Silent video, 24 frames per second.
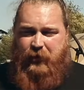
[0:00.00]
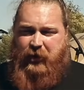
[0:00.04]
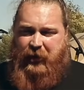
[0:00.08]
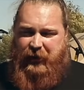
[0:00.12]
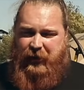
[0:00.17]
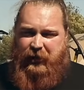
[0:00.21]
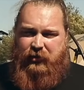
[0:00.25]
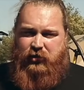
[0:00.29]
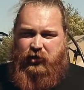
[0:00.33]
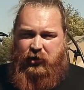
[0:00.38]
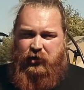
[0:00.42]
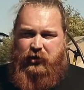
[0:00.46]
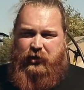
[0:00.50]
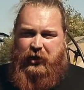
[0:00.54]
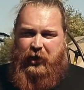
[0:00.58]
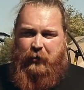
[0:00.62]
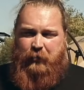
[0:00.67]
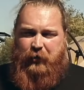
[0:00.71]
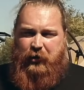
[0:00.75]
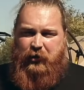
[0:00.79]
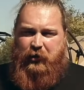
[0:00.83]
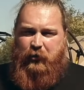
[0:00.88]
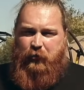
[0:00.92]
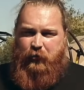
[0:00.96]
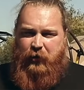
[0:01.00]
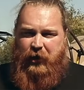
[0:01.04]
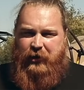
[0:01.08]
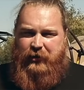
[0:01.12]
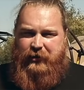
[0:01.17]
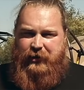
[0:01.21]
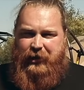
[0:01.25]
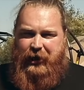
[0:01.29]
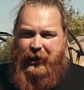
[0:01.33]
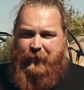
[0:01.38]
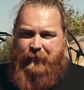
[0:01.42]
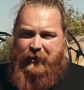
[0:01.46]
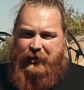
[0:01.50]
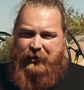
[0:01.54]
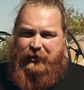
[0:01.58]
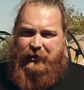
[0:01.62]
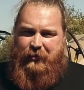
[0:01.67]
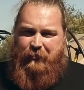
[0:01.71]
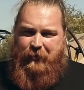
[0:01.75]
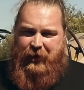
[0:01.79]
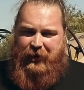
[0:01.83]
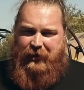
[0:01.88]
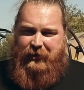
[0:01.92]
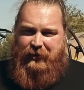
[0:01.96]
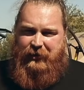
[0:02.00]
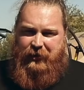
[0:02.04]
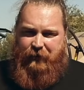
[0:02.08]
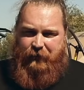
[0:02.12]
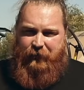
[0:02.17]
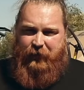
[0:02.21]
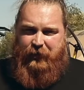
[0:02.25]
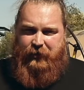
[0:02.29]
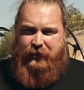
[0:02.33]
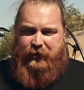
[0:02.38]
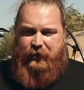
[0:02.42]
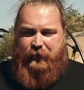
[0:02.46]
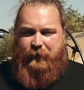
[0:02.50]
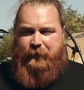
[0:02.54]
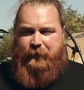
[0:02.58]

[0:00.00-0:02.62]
It's just going to be the runtime that's the main difference.